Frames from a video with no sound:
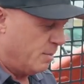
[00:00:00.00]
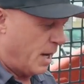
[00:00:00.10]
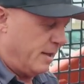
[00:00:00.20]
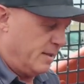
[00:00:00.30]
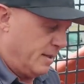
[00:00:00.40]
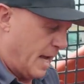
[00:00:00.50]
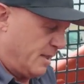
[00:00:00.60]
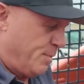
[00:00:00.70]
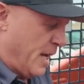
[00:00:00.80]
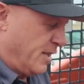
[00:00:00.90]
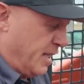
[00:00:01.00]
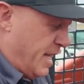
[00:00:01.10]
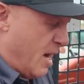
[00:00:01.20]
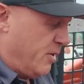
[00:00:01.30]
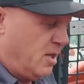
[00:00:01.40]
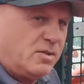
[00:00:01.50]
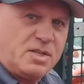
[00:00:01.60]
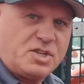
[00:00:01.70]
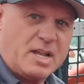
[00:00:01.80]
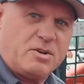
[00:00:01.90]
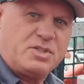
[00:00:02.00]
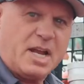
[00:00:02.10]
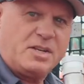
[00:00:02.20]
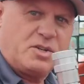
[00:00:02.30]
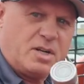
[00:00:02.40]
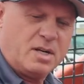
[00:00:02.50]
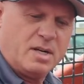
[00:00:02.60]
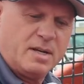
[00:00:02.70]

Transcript: But that's basically how you use the gender changer.